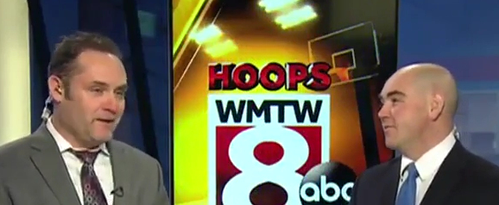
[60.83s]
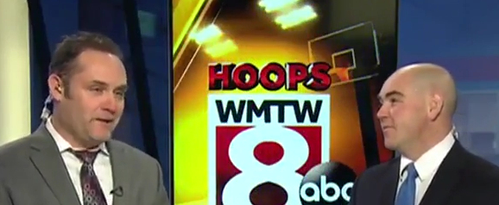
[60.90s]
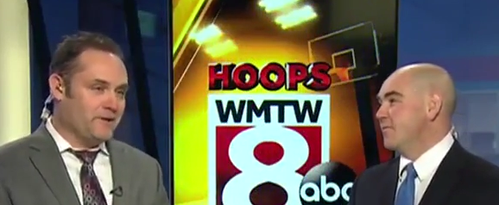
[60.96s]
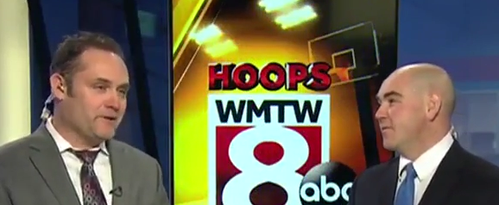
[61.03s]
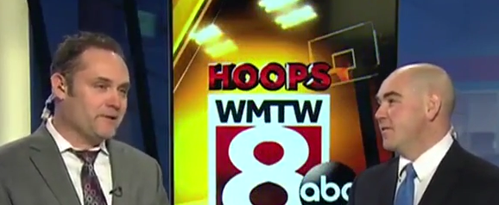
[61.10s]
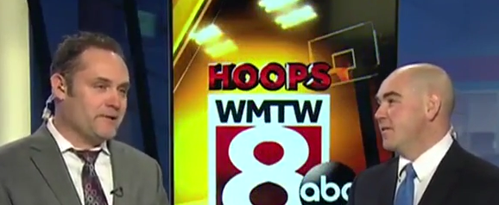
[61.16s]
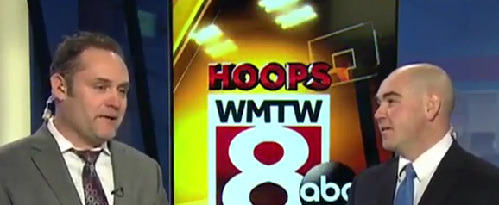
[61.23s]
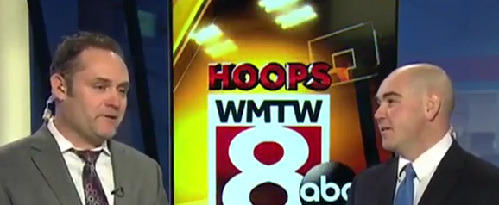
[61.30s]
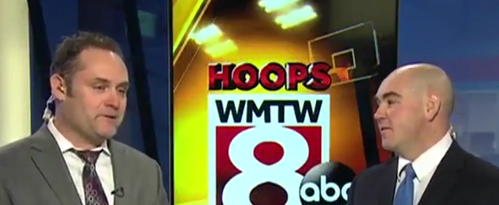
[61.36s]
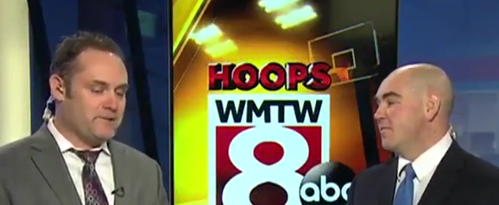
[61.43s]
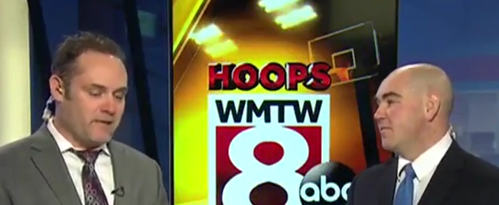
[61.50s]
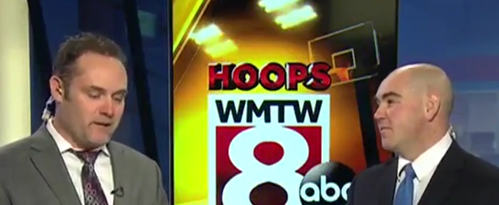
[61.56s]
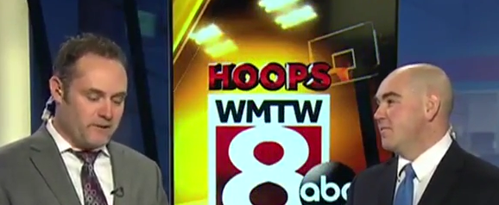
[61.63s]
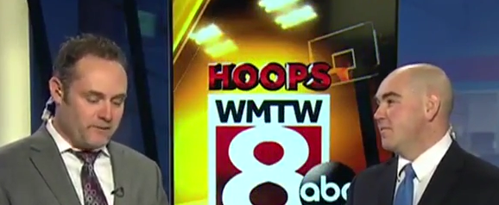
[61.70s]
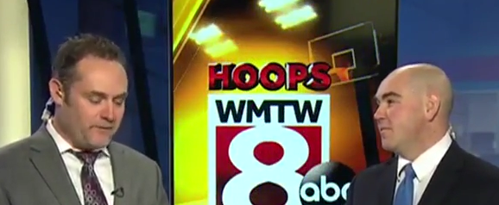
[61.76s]
Speaker 1: You look down
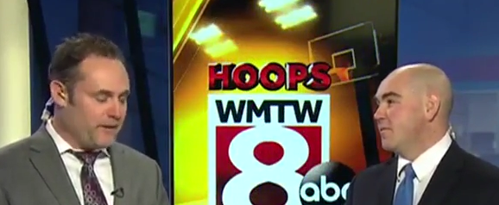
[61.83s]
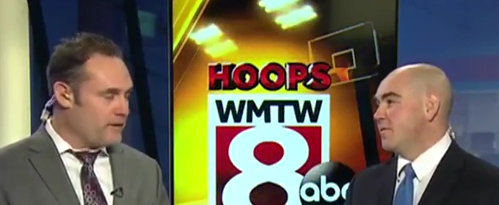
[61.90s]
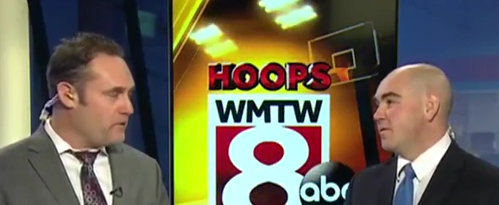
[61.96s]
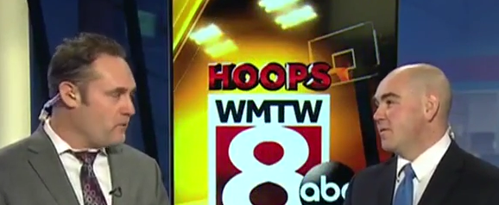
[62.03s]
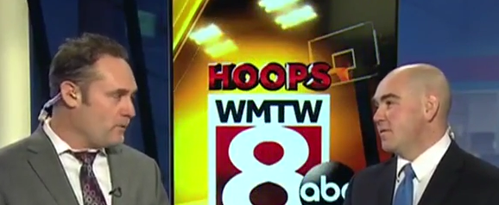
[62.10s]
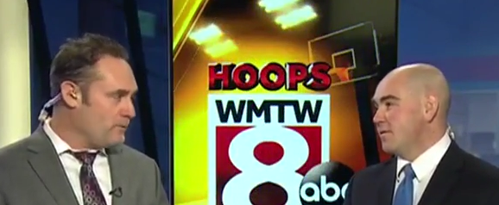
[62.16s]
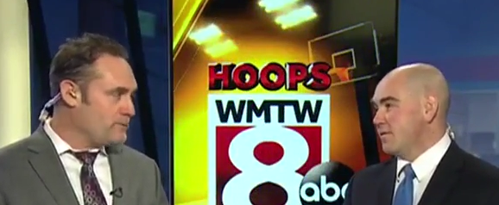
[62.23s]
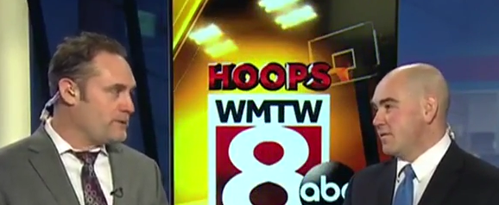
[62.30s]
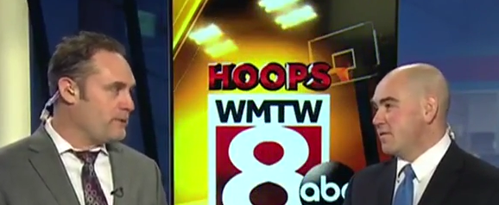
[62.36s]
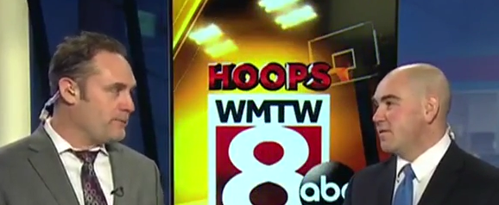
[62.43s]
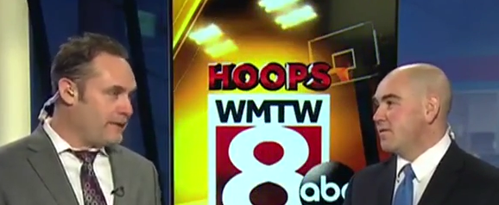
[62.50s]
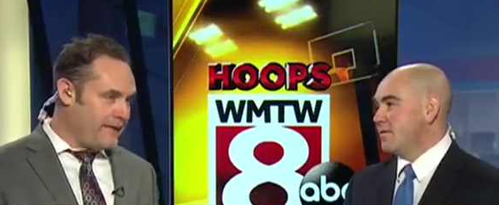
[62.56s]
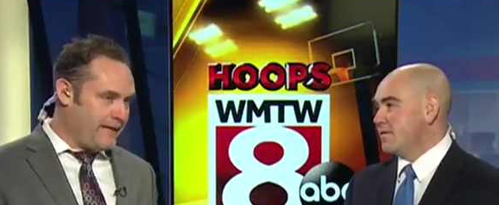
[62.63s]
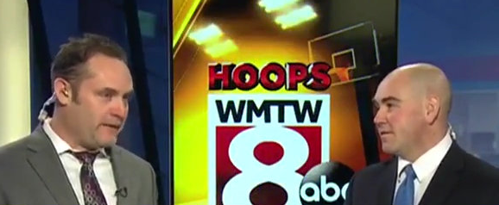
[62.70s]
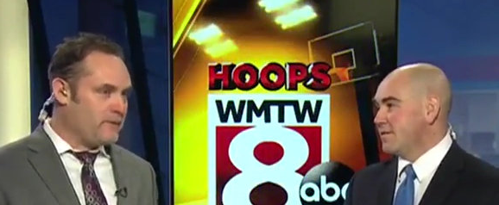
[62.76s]
south, you've got a Gorham team
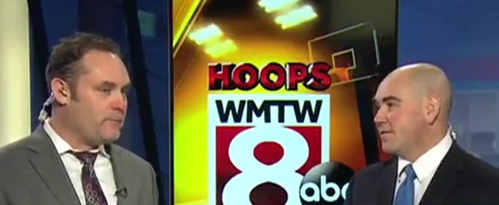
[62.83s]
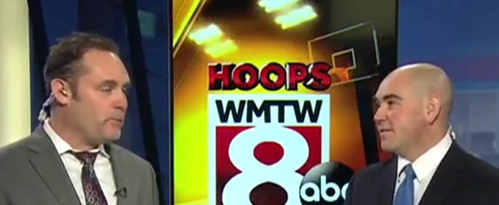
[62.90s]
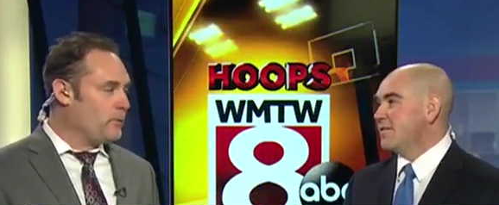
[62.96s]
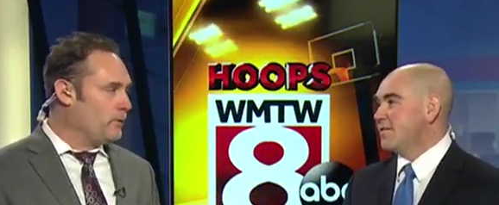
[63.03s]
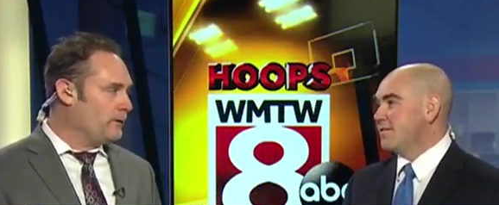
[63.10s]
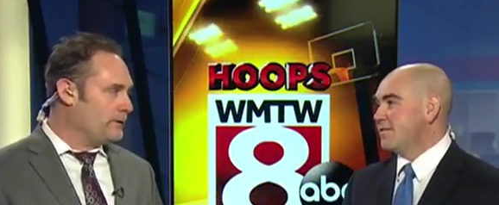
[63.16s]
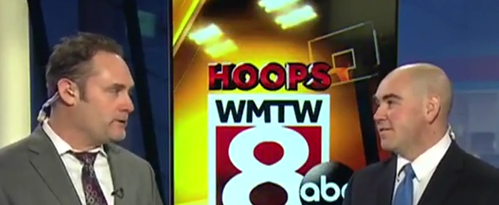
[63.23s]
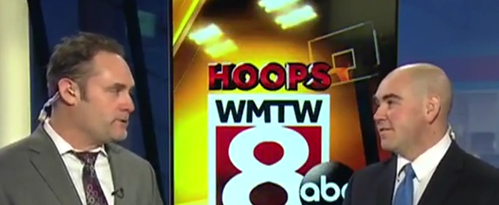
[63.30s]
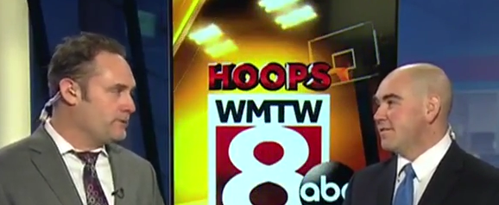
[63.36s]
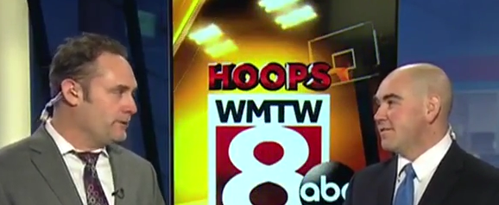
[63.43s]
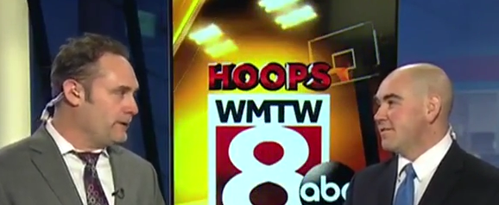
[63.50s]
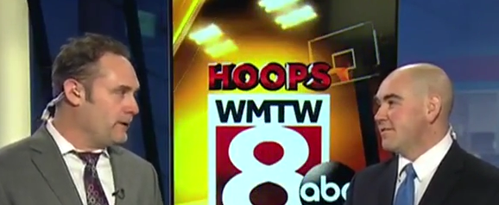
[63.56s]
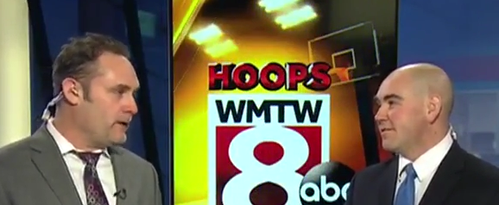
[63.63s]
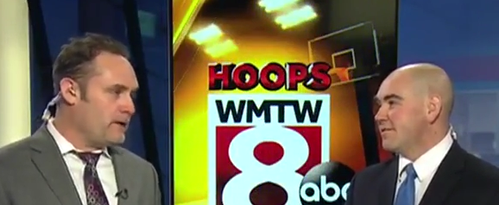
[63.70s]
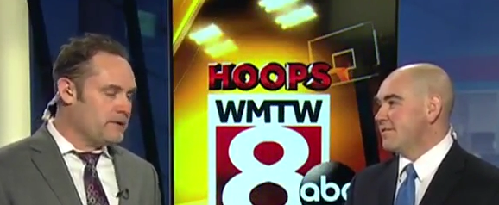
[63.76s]
that handed Portland its
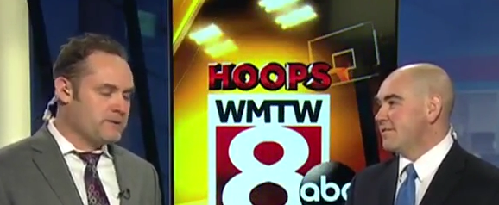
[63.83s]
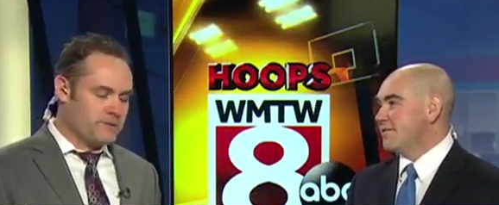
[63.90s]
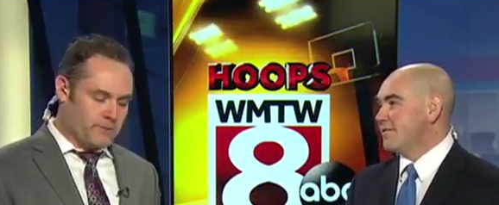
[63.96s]
only loss.